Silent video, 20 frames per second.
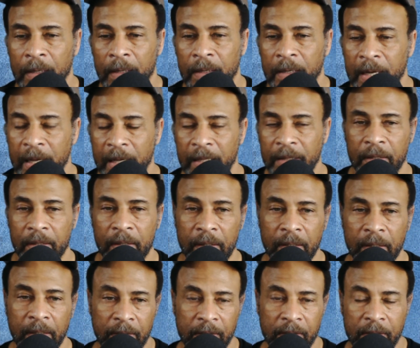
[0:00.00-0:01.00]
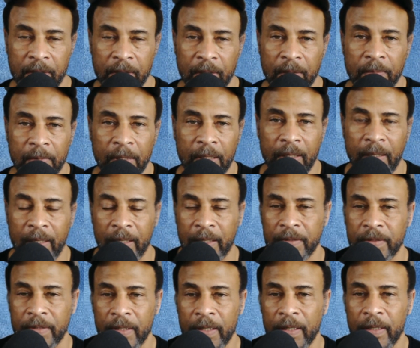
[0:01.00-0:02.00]
net 30 is a term that, like
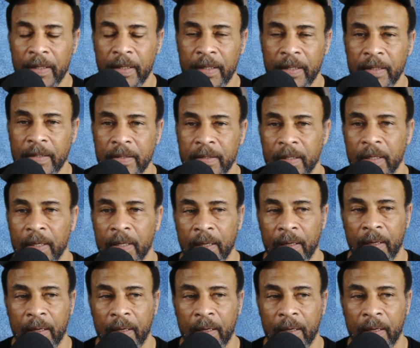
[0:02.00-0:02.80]
I said, is